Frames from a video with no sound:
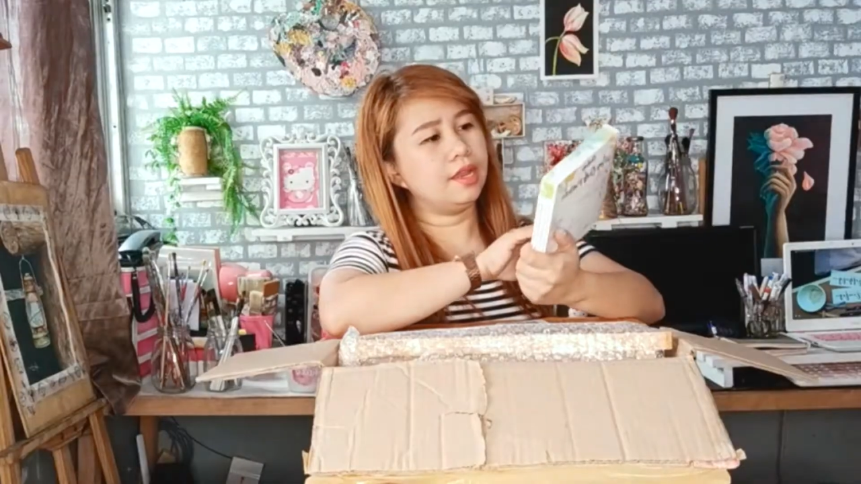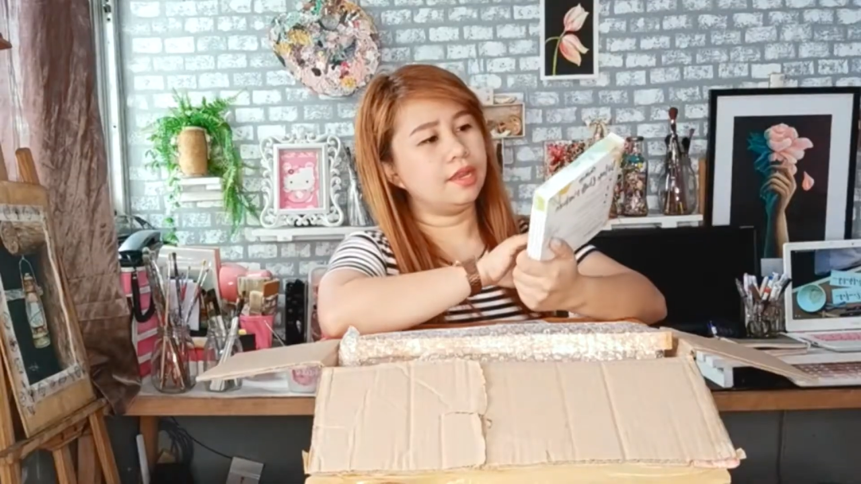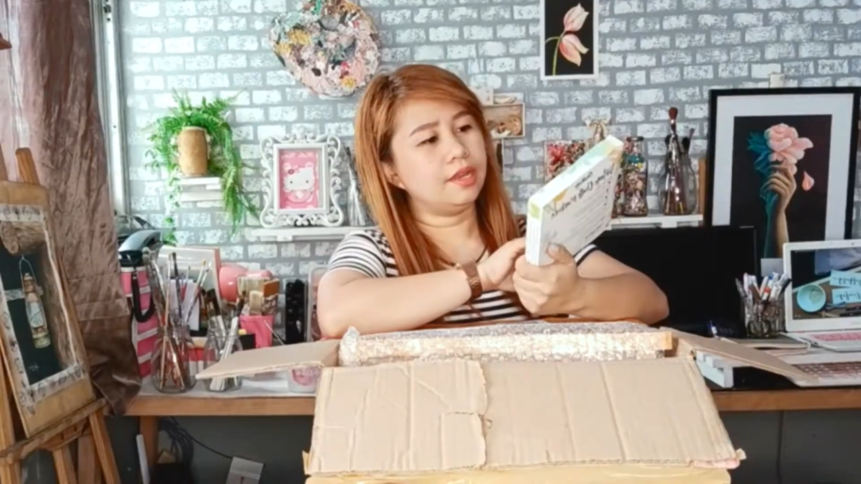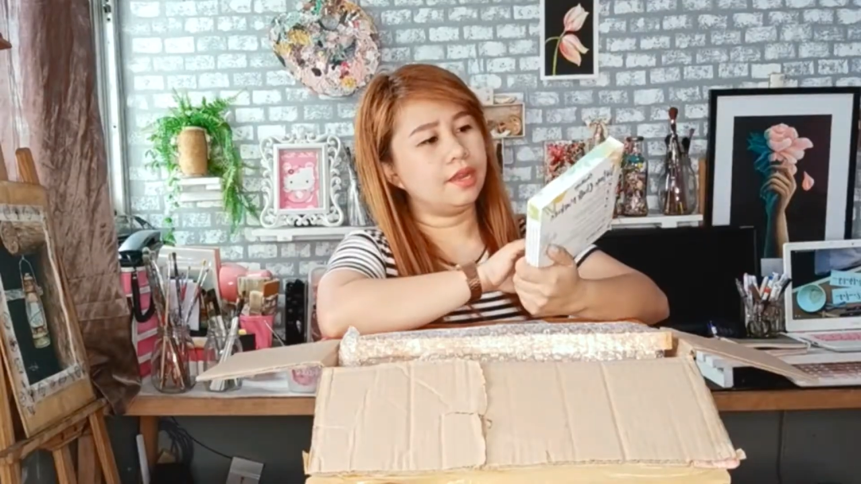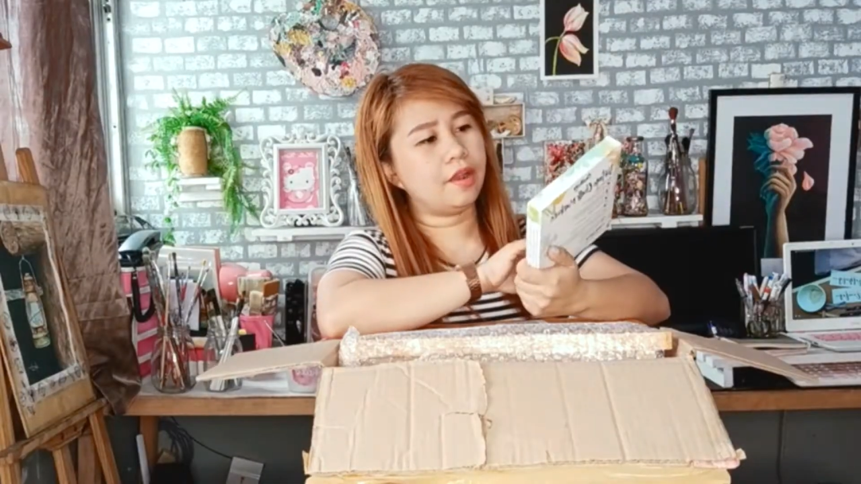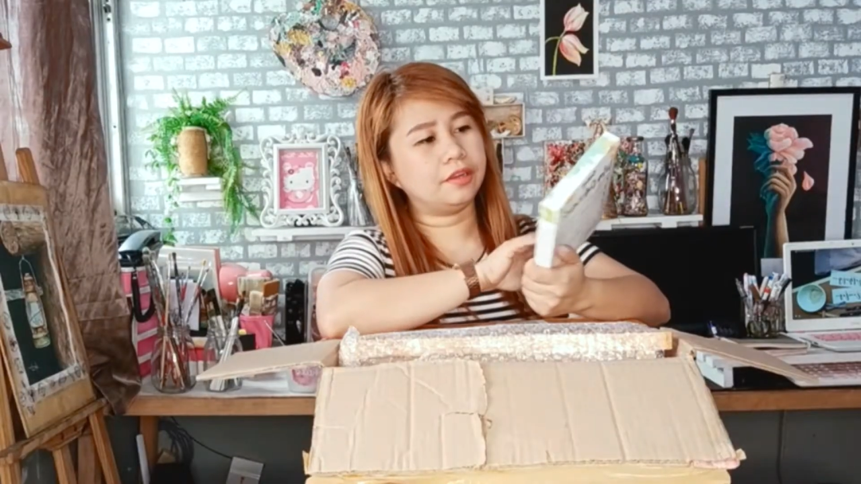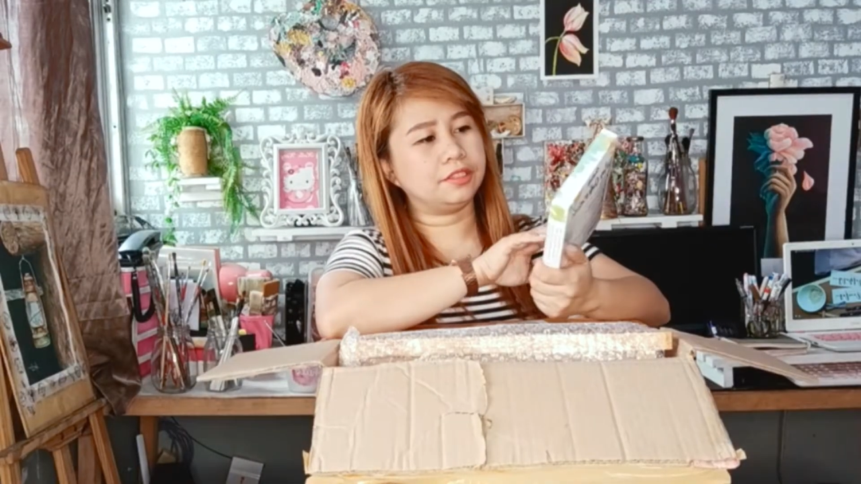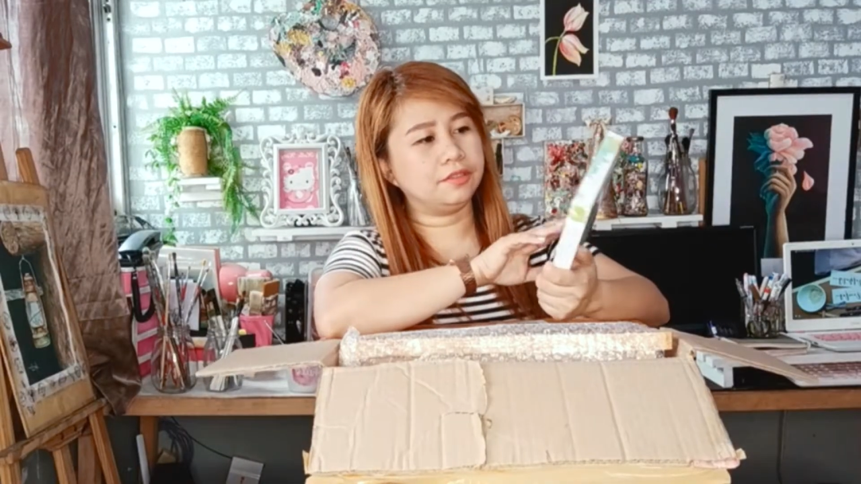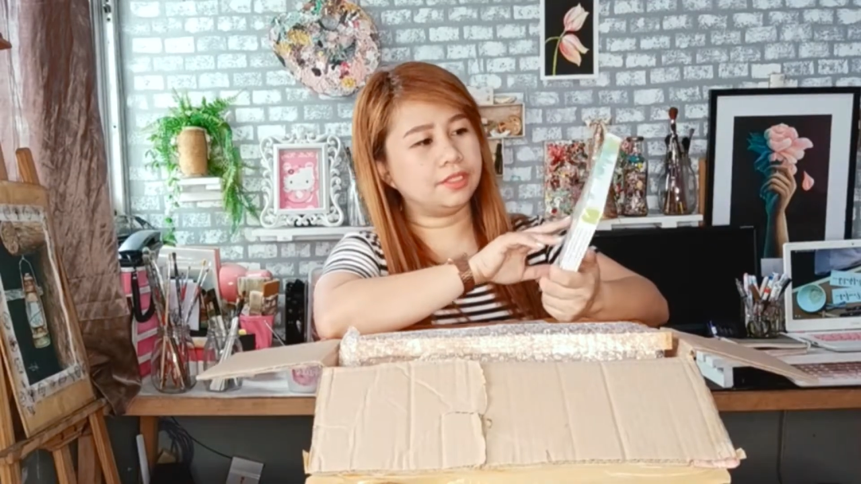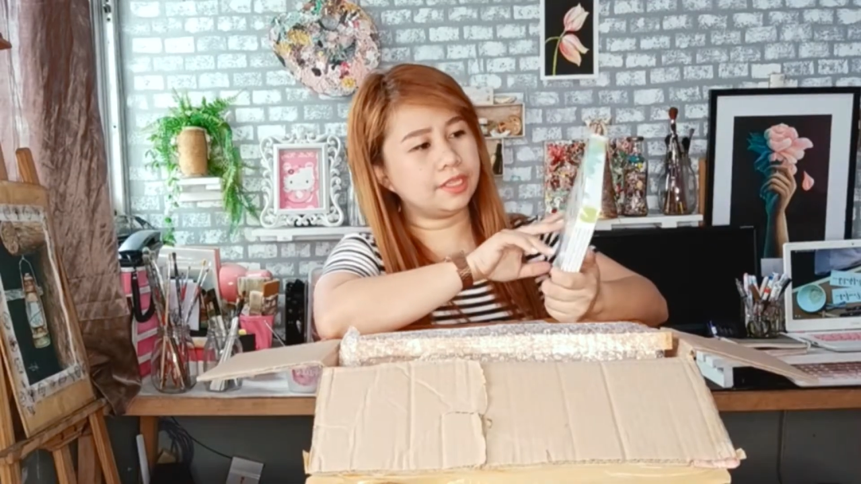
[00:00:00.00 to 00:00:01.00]
Alright,
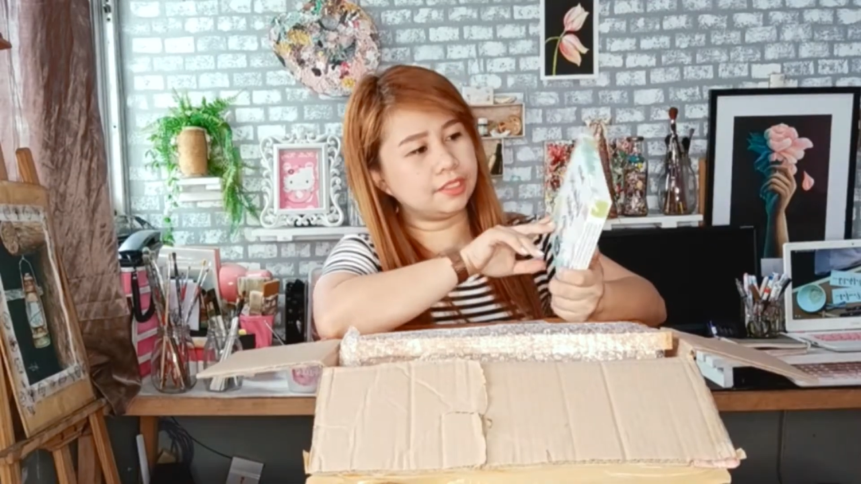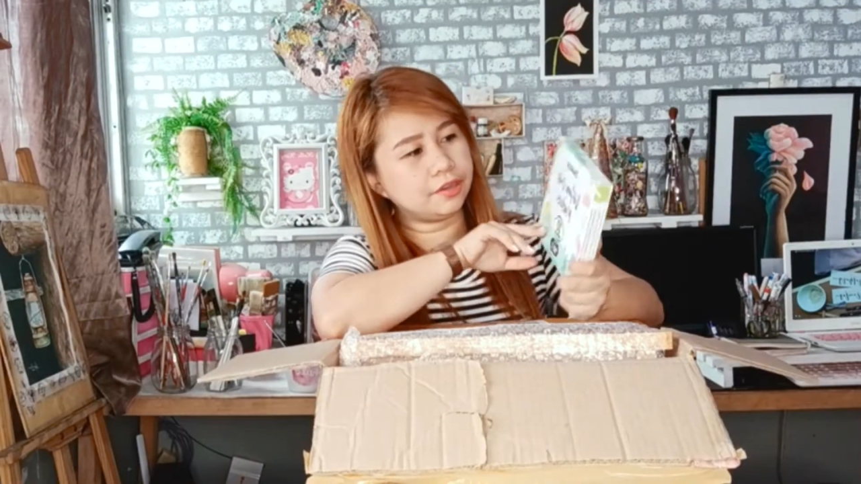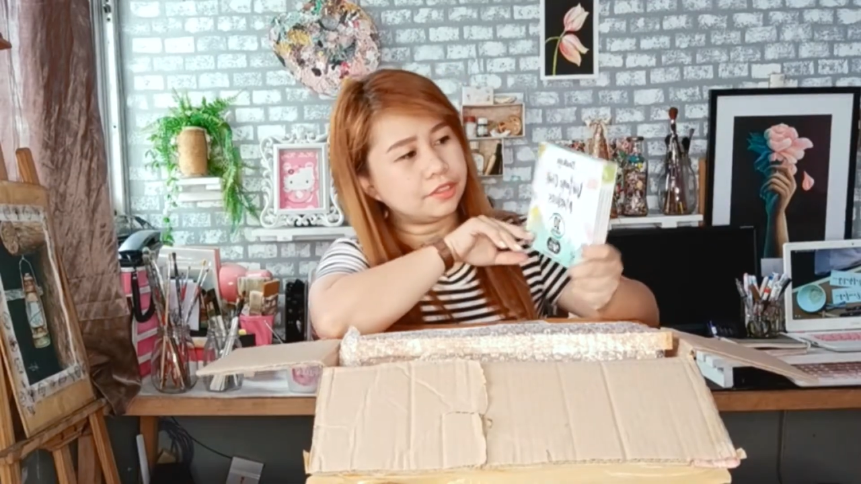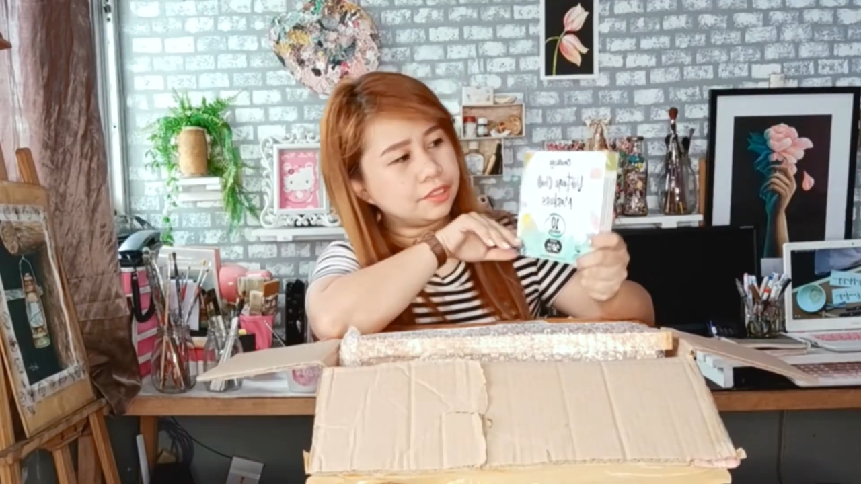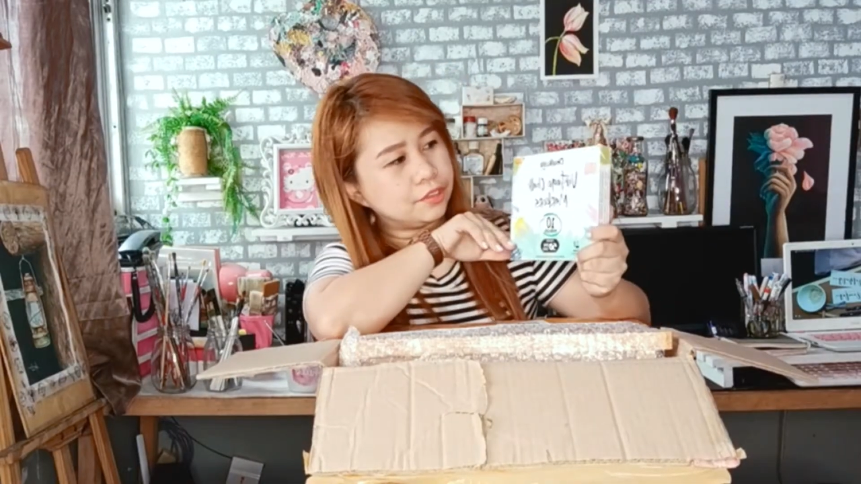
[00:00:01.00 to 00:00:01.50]
so it says here it's a